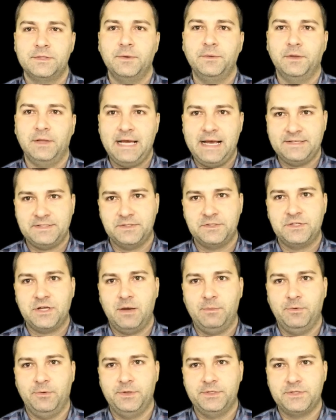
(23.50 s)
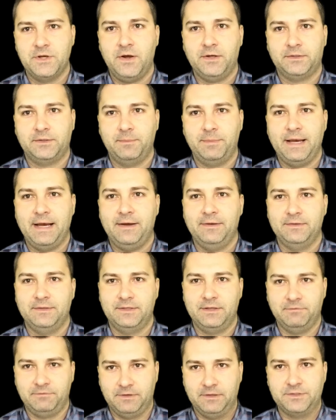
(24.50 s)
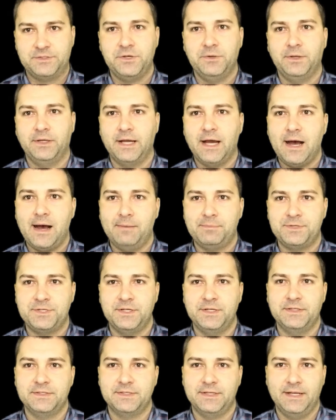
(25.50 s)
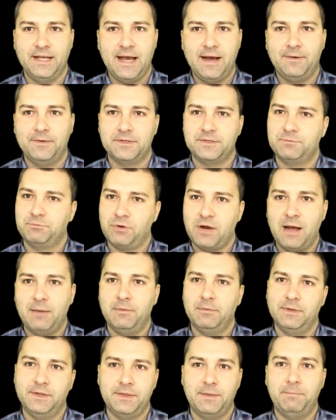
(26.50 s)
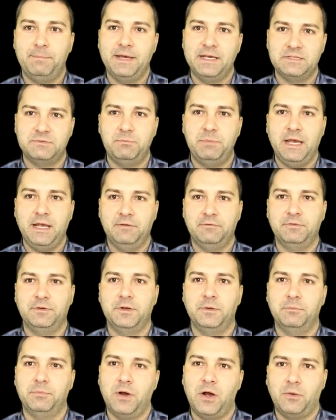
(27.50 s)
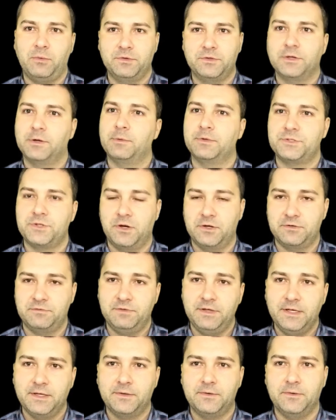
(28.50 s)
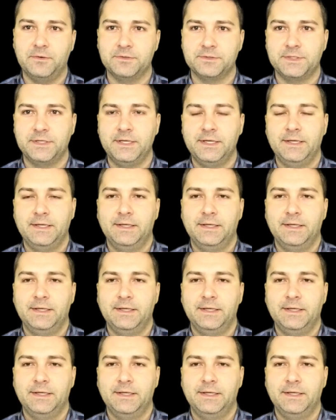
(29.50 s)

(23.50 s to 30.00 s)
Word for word: Last installment we talked about different tuning options and how it's probably the best bang for your buck with turbocharged vehicles.